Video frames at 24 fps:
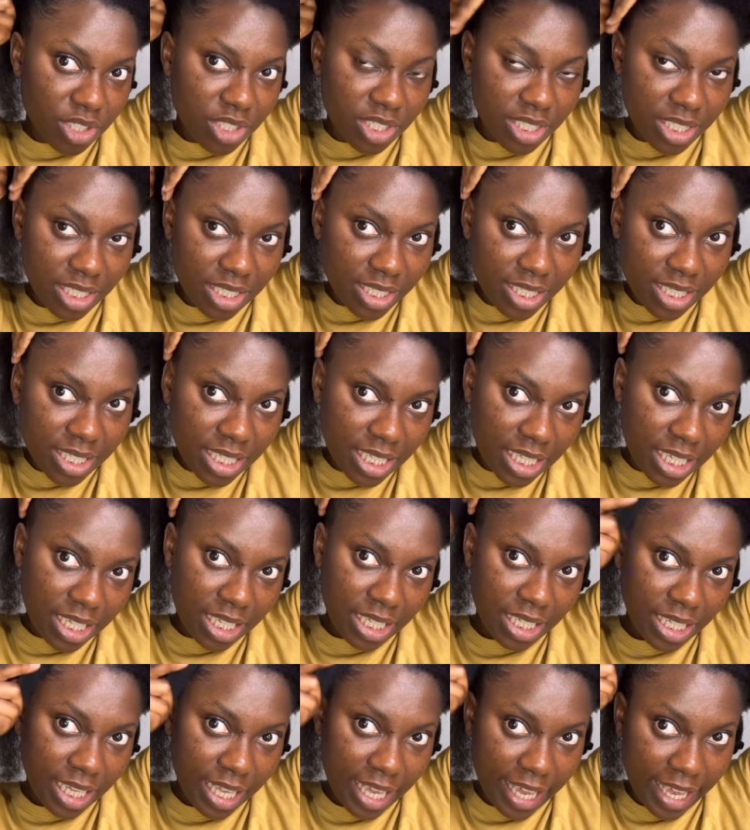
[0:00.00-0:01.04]
this
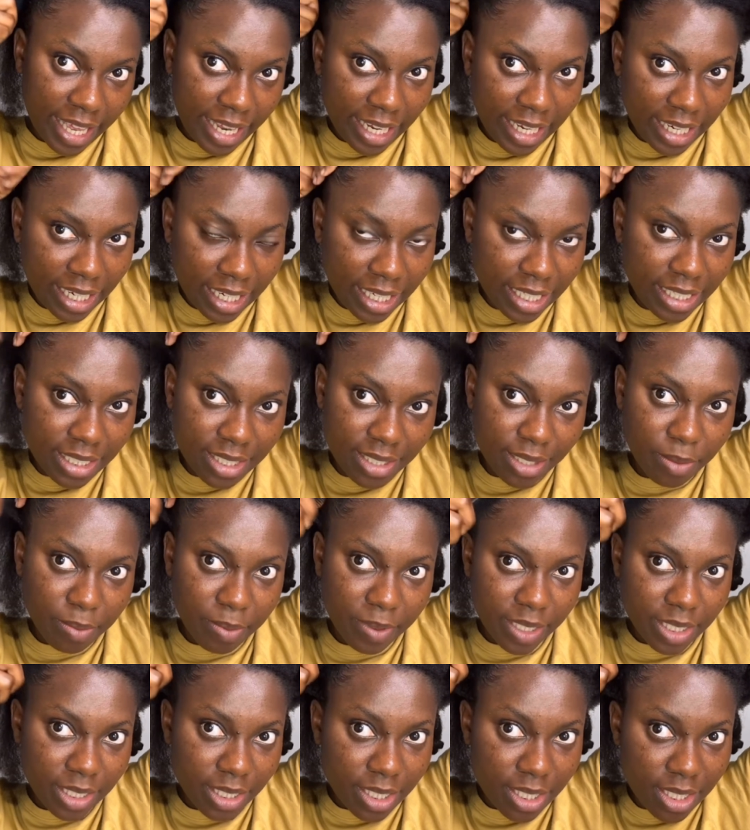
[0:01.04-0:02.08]
in a little
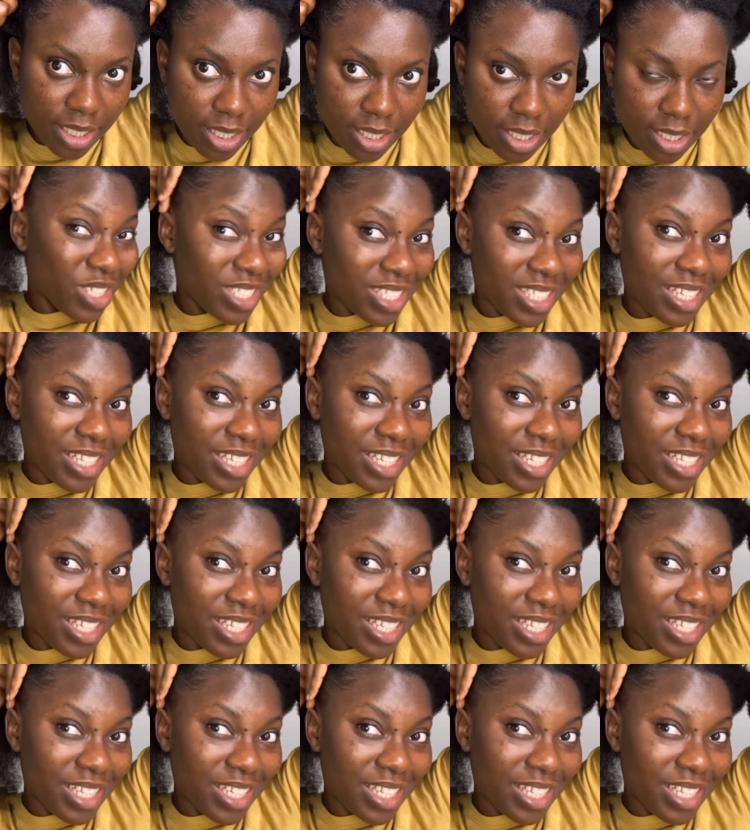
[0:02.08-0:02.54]
bit. Just